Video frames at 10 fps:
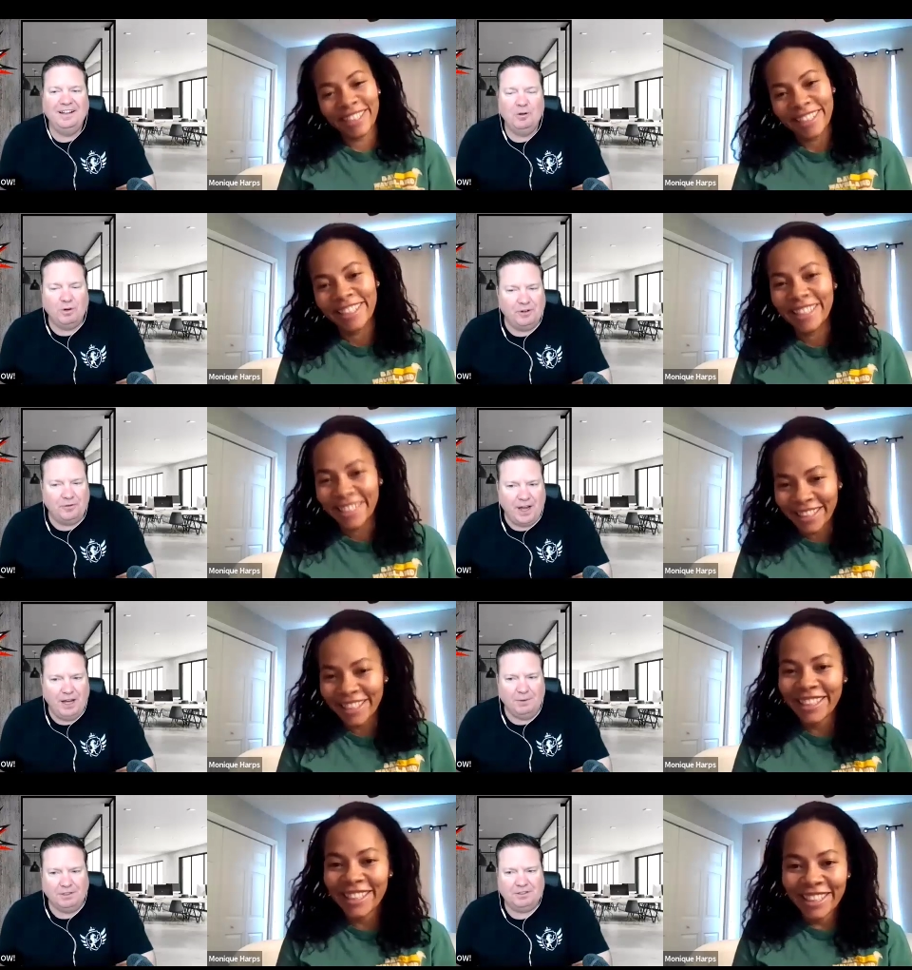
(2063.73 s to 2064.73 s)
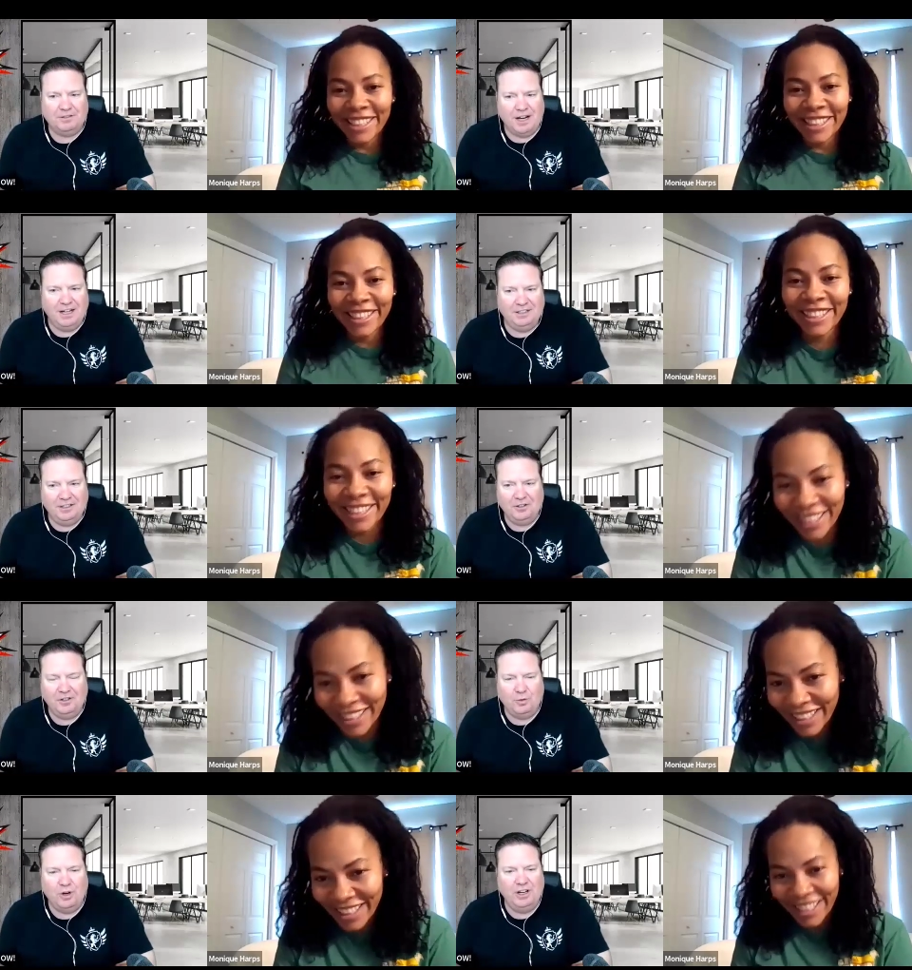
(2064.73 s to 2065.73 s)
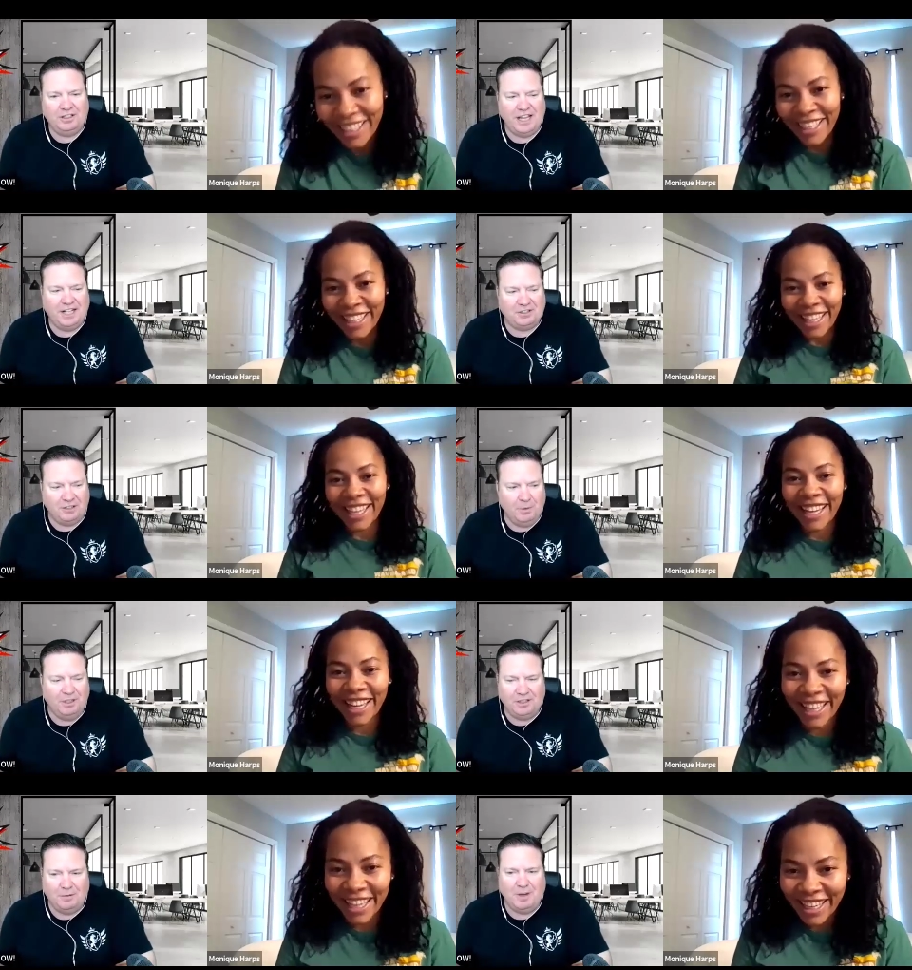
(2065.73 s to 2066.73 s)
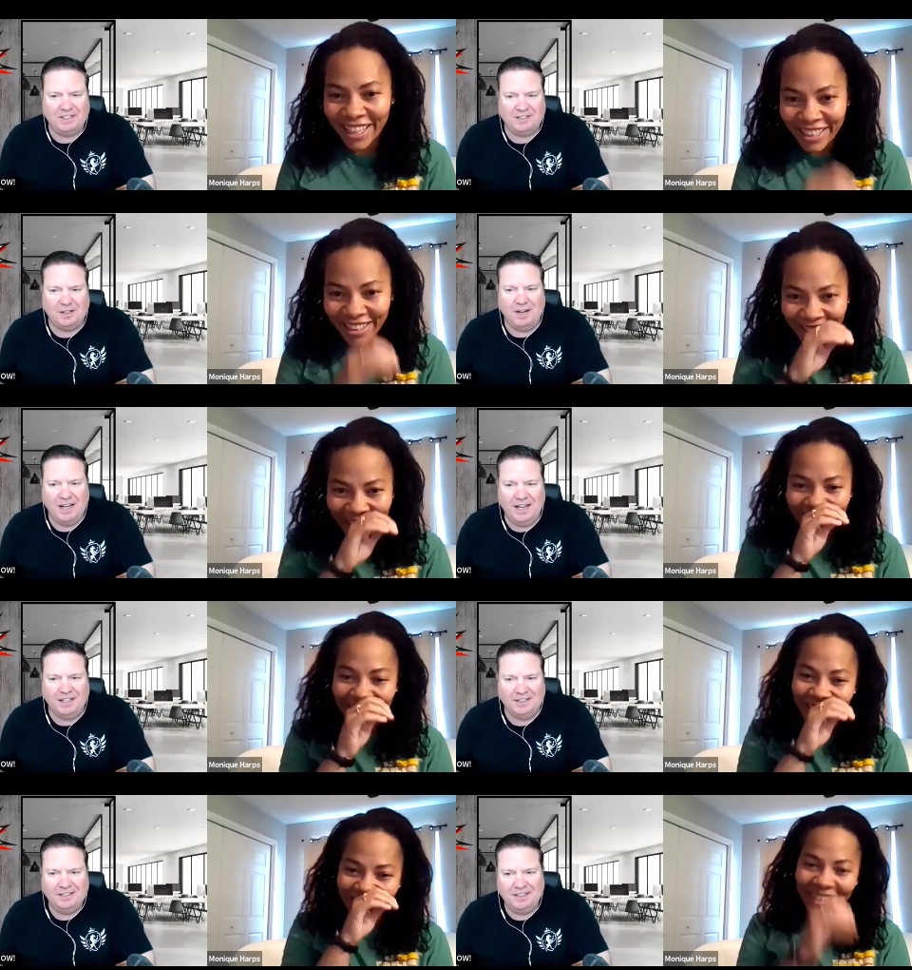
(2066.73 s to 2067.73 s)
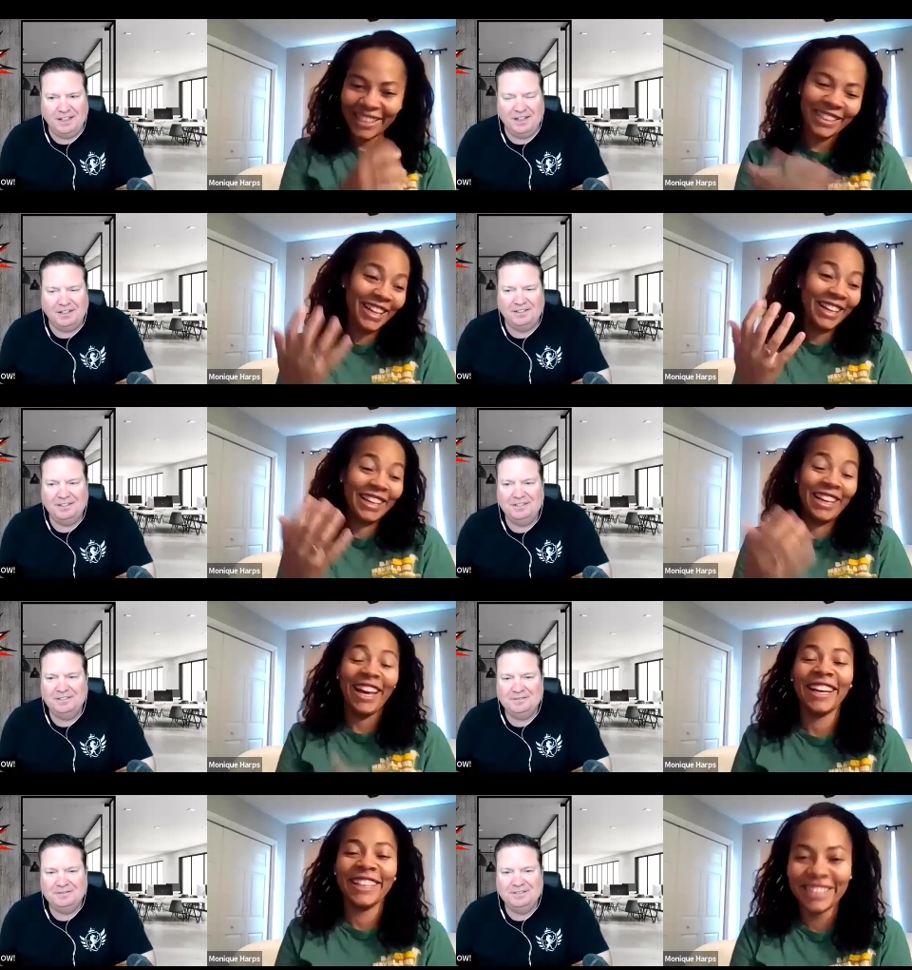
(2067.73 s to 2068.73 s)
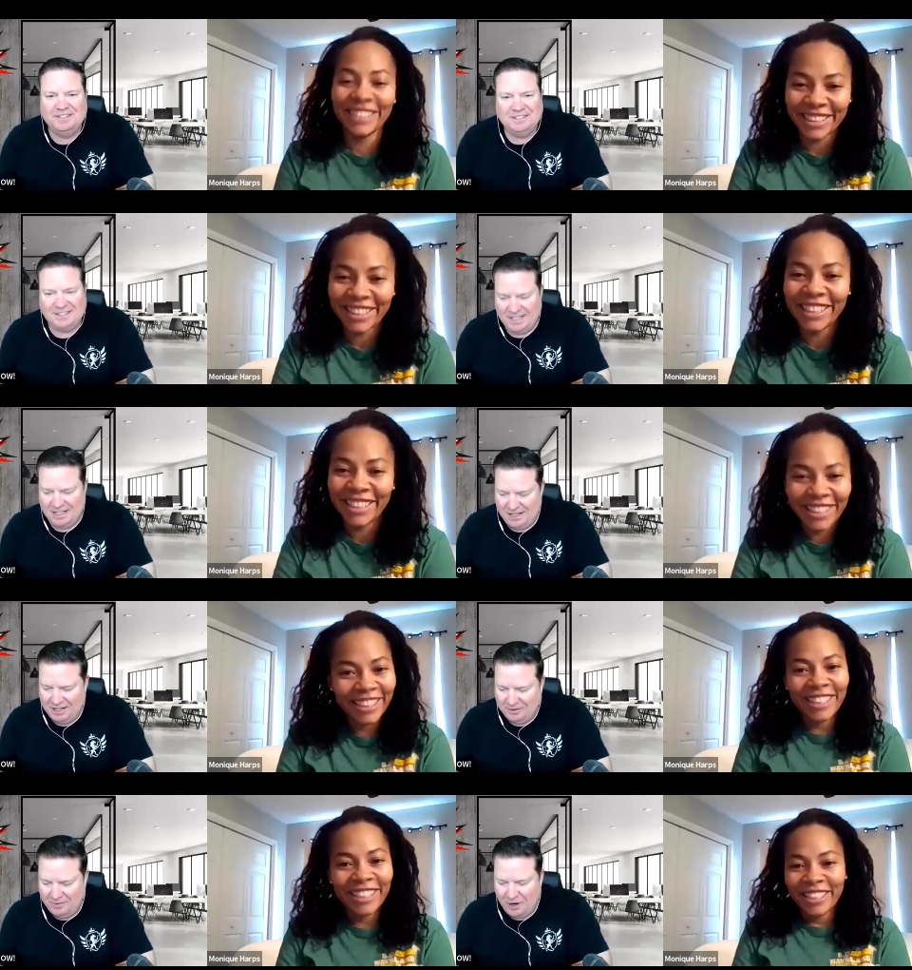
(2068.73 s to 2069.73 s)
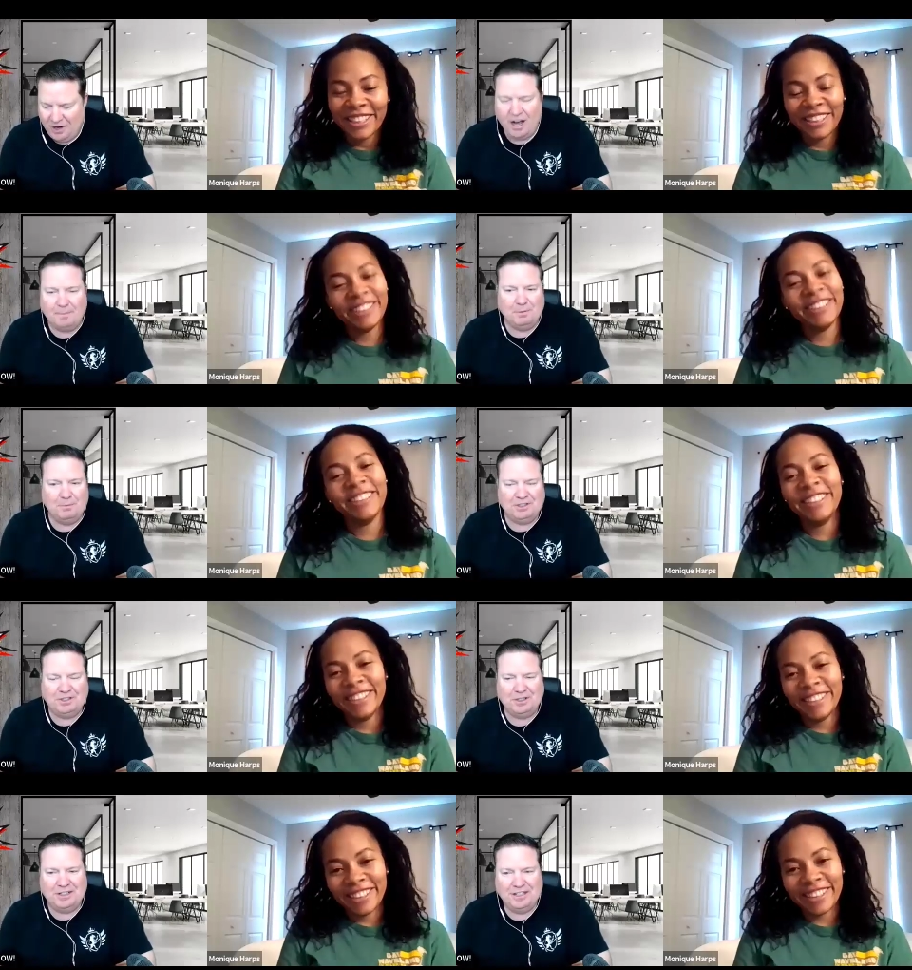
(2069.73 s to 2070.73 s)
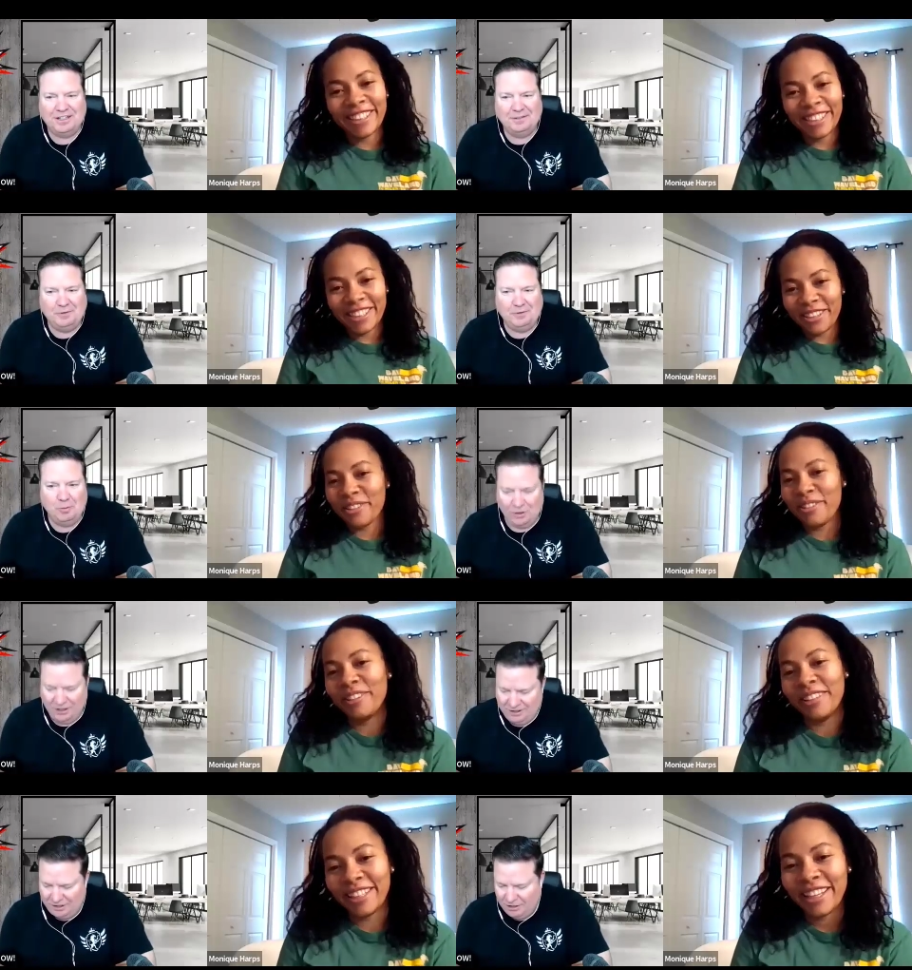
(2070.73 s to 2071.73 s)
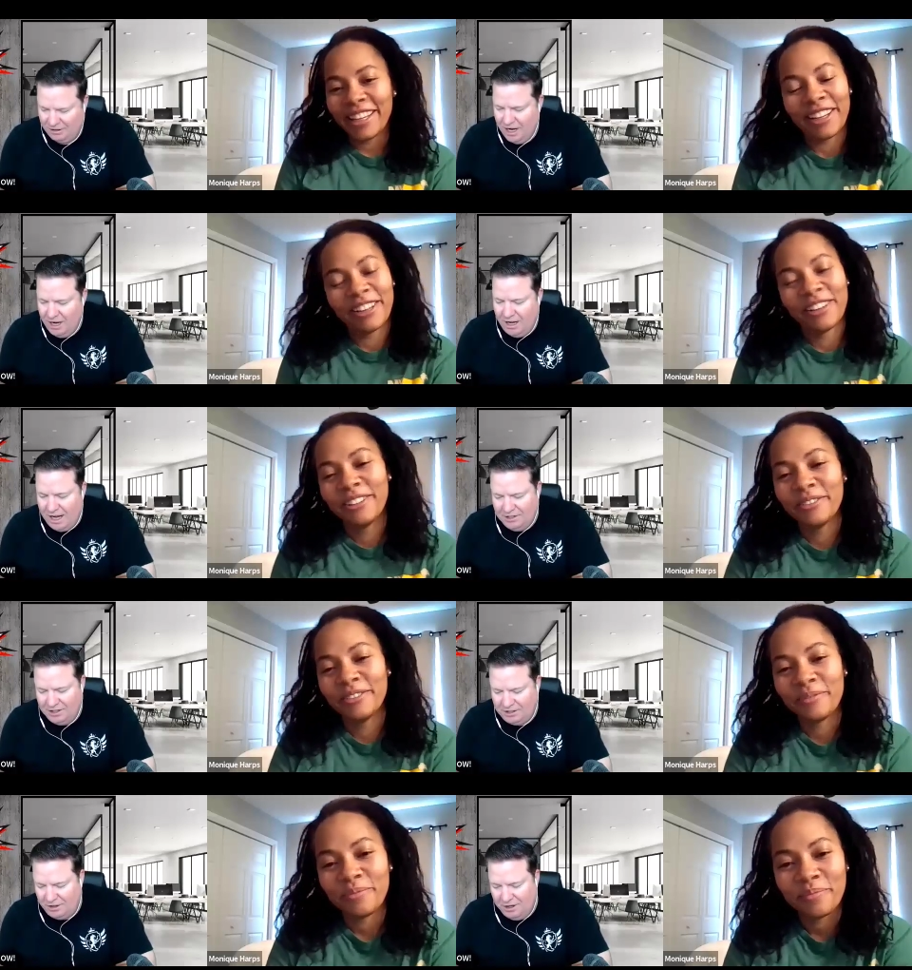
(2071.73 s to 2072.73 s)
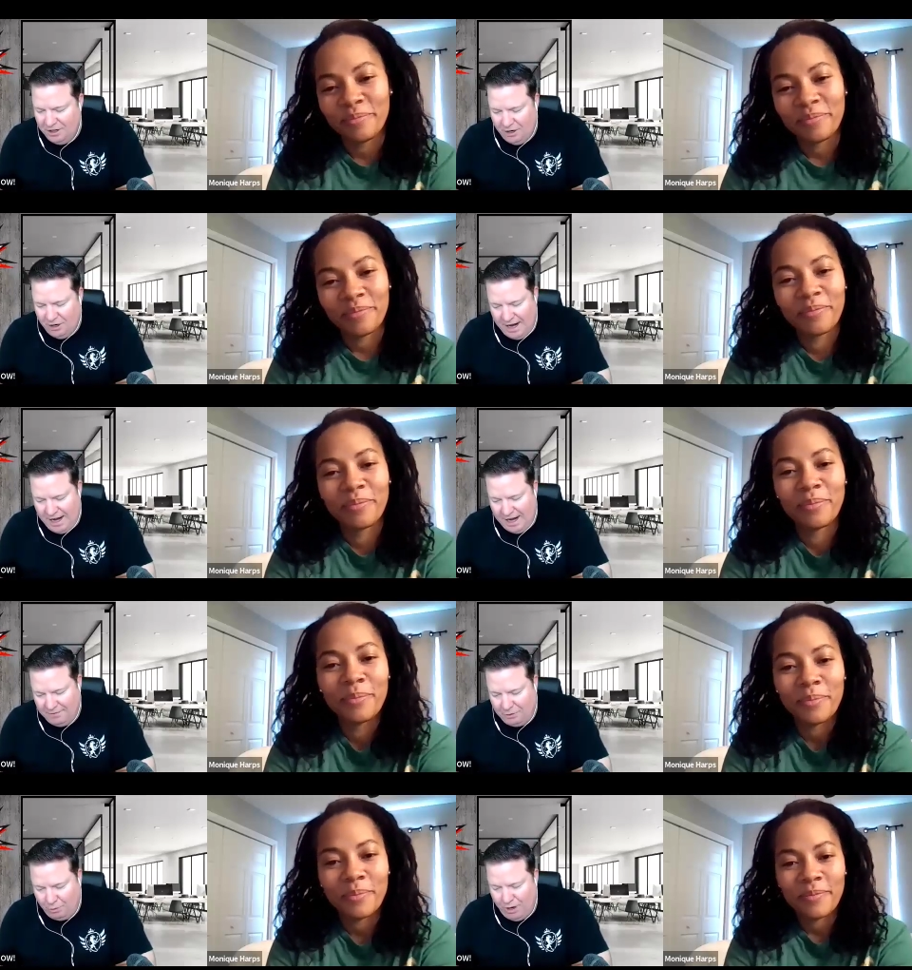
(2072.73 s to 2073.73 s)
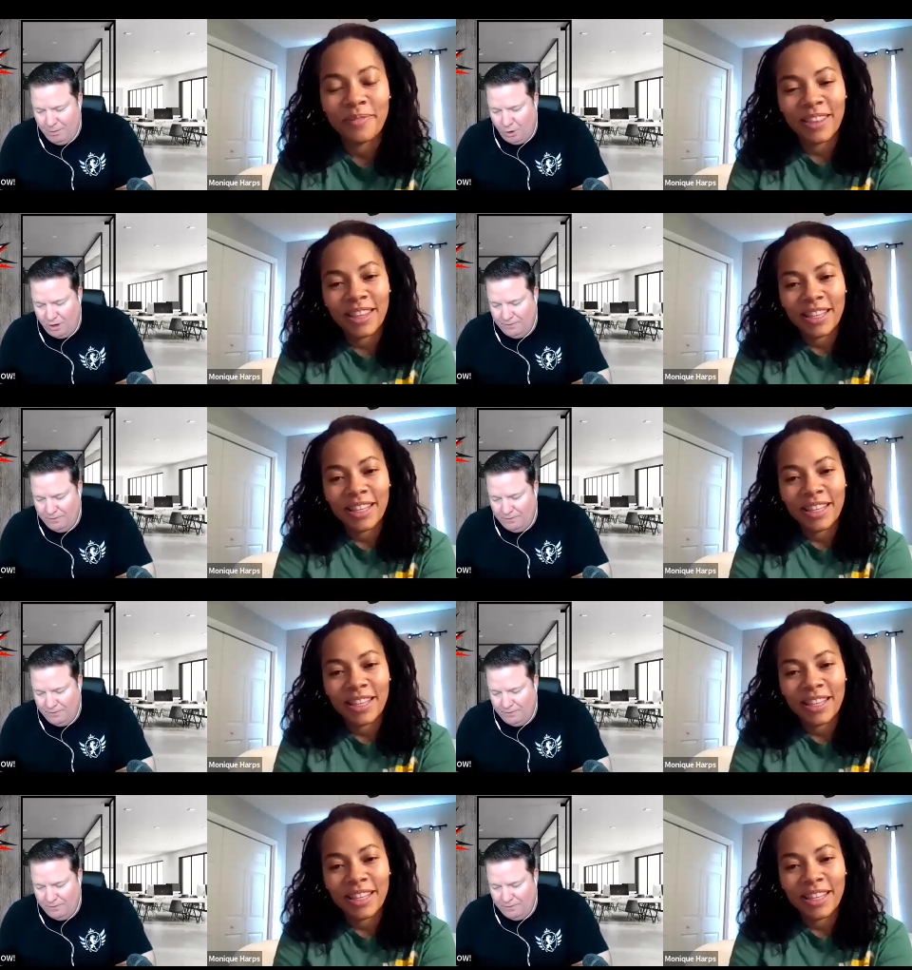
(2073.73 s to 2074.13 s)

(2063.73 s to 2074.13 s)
Speaker 1: well, you're famous, right? You're the one that takes lemons and makes lemonade, you know? I guess. That's a very optimistic uh, viewpoint. So, yeah. and just so you know, I have three more